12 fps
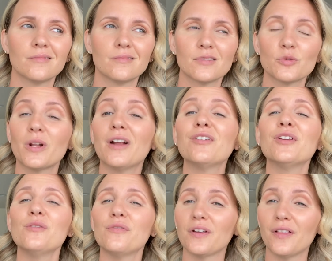It's whatever you
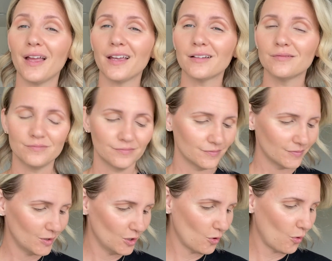feel like.
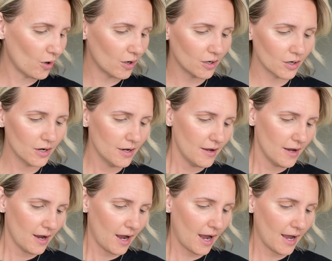Your
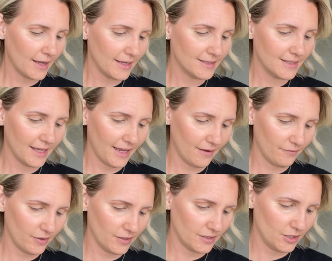eye is the
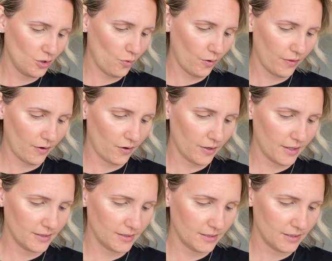canvas, you are the
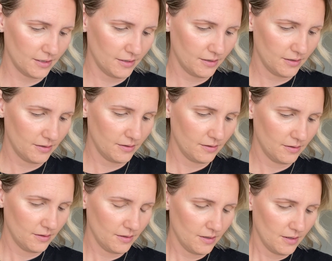artist.
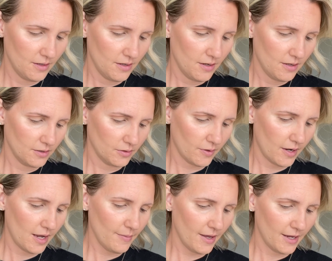So
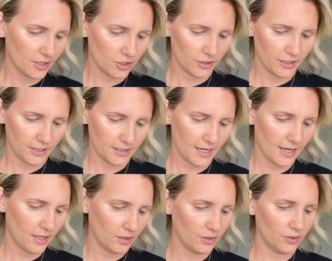I'm actually gonna take a
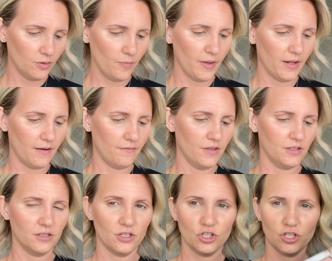little bit of this
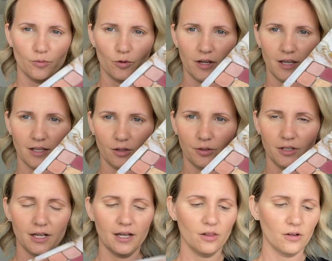shimmery gilded
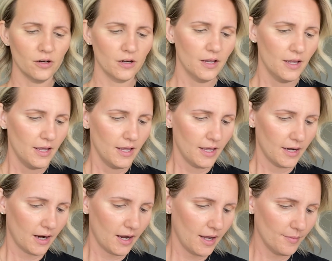color. Now
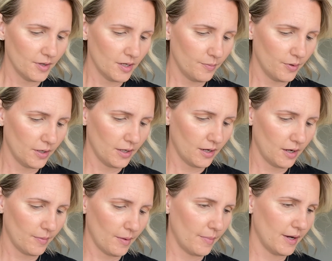I'm gonna put it on
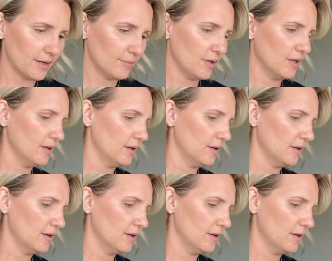my bottom